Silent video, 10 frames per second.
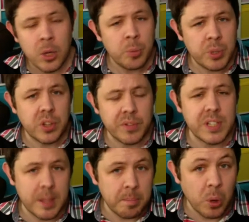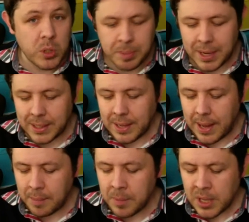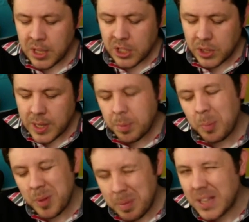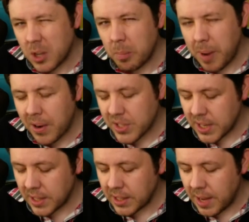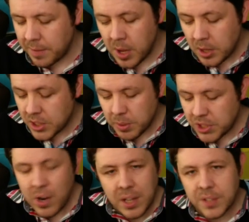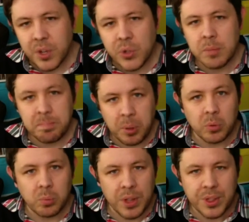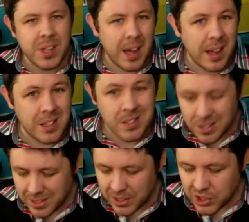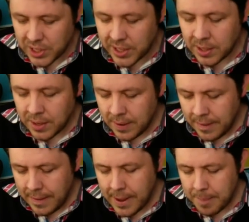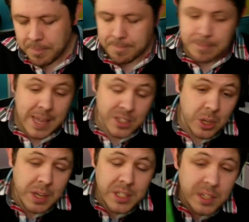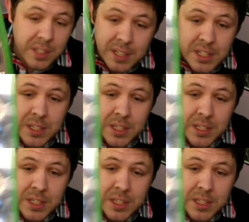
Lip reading: which is obviously the motorbike game. So that's probably the best comparison I can give. So it's Trials Fusion, but with cars, essentially. Yeah, so it's a decent